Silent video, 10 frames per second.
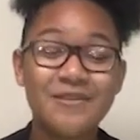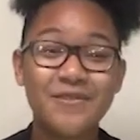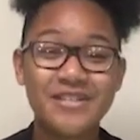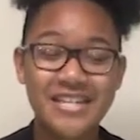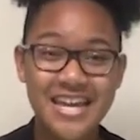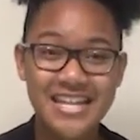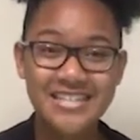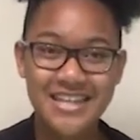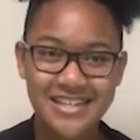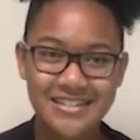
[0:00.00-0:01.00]
For
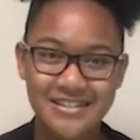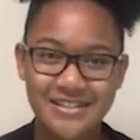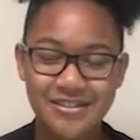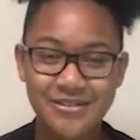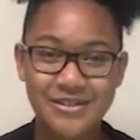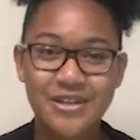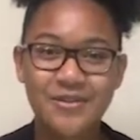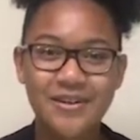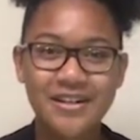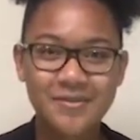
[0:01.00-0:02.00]
today's Lancer news,
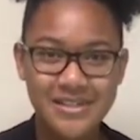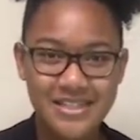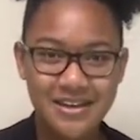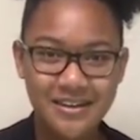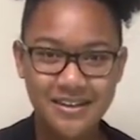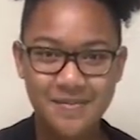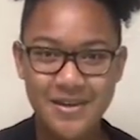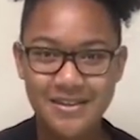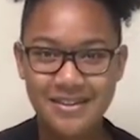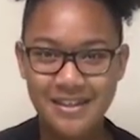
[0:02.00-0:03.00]
we're going to be talking
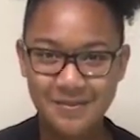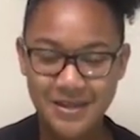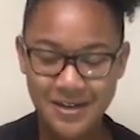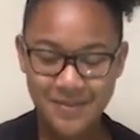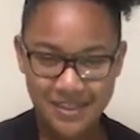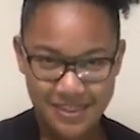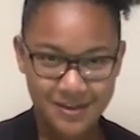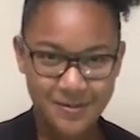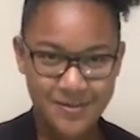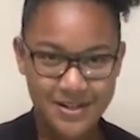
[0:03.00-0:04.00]
about the upcoming
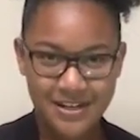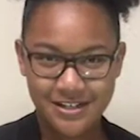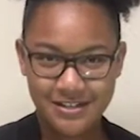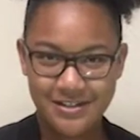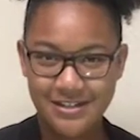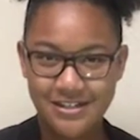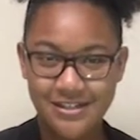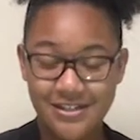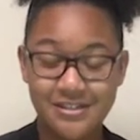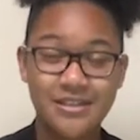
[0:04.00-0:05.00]
theater production
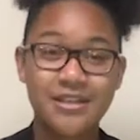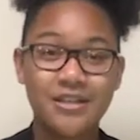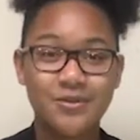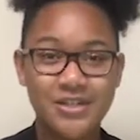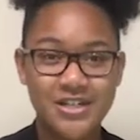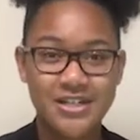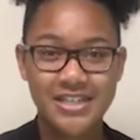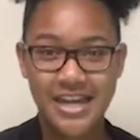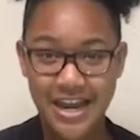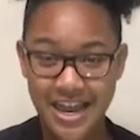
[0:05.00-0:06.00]
auditions, which are
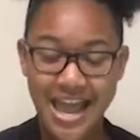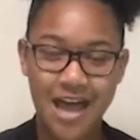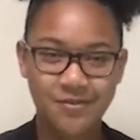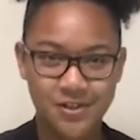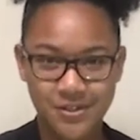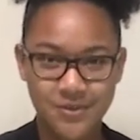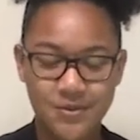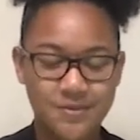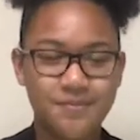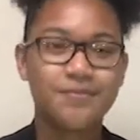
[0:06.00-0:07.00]
today after school.